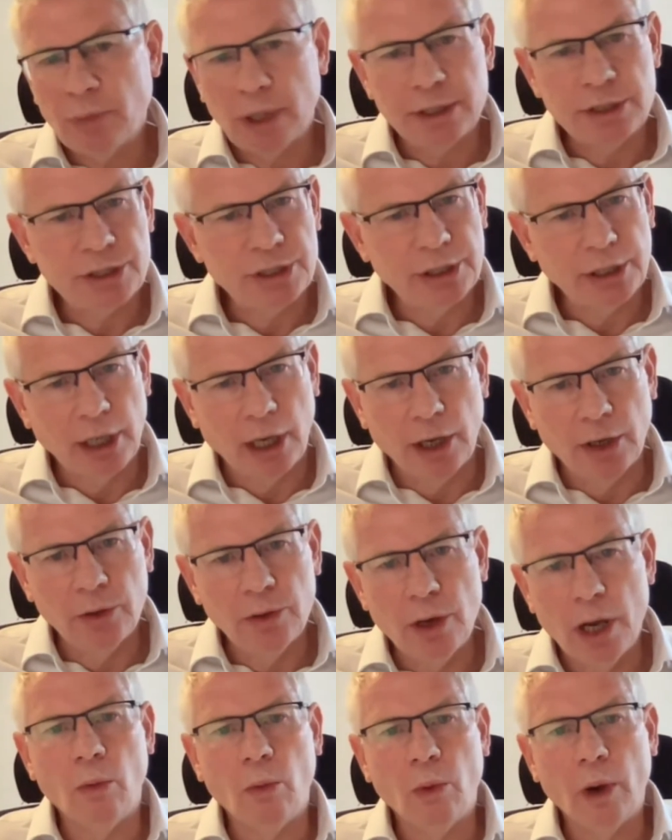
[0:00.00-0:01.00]
months
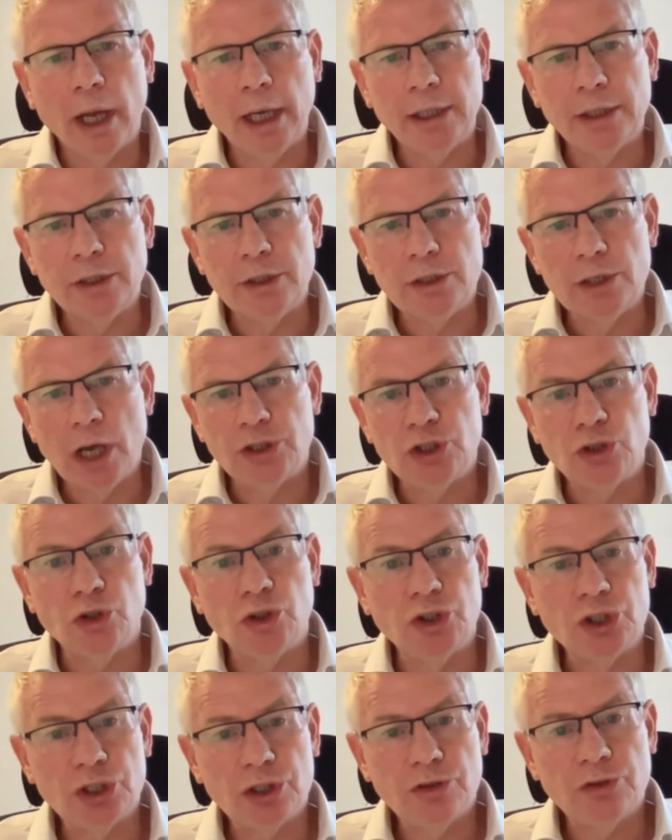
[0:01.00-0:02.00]
ago, when
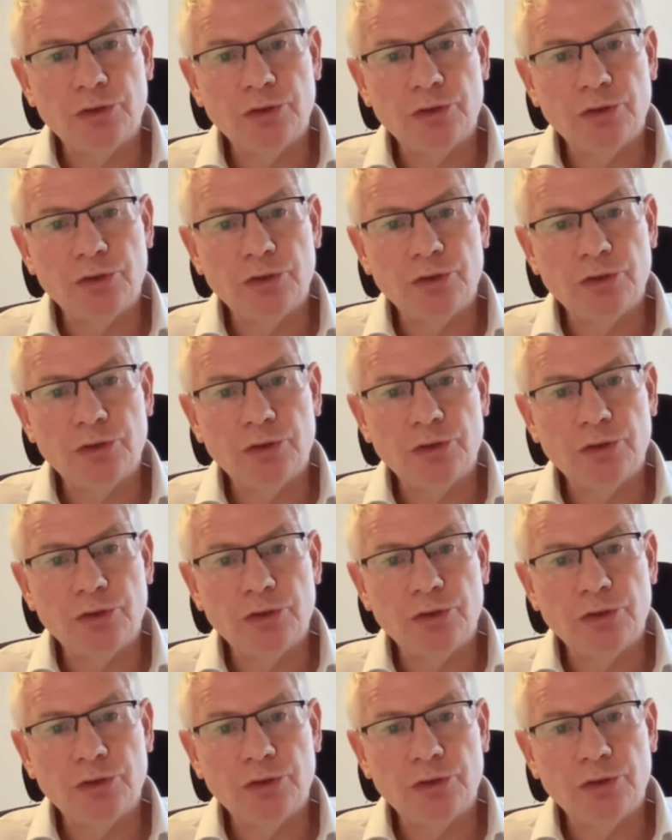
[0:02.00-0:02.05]
George